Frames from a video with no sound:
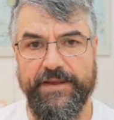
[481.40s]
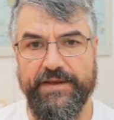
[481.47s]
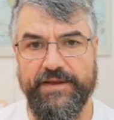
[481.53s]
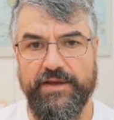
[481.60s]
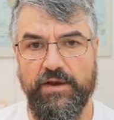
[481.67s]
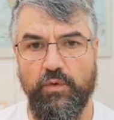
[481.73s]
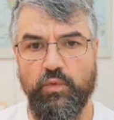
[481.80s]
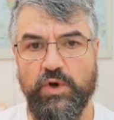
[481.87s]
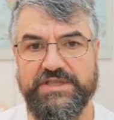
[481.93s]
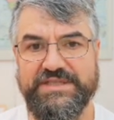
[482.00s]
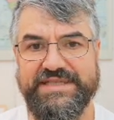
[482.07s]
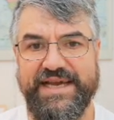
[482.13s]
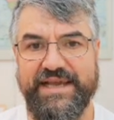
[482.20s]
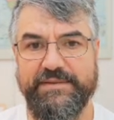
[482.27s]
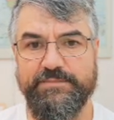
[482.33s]
what
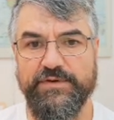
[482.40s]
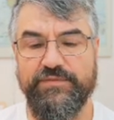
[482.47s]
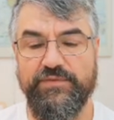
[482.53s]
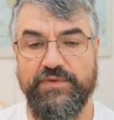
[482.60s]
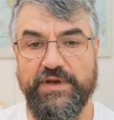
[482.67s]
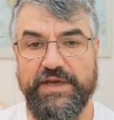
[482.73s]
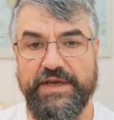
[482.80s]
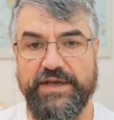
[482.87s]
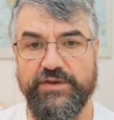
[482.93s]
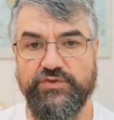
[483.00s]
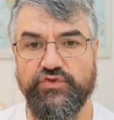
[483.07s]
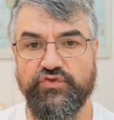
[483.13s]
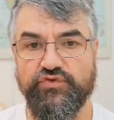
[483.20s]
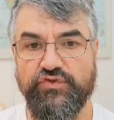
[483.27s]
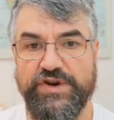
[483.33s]
type of
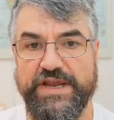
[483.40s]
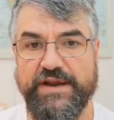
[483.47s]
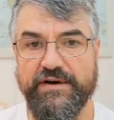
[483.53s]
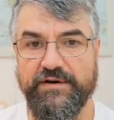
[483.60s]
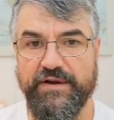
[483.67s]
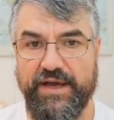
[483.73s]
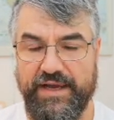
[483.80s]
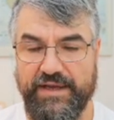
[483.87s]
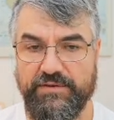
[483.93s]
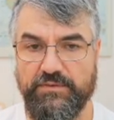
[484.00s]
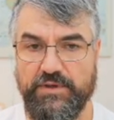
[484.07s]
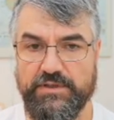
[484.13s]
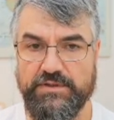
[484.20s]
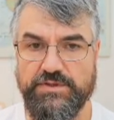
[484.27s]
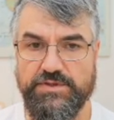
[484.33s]
trigger I
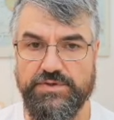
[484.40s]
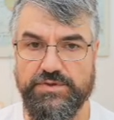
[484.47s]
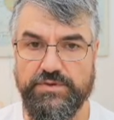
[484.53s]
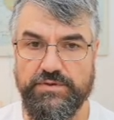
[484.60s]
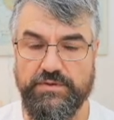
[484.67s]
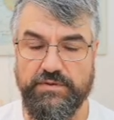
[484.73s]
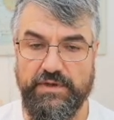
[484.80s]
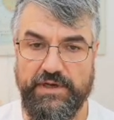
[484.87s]
want to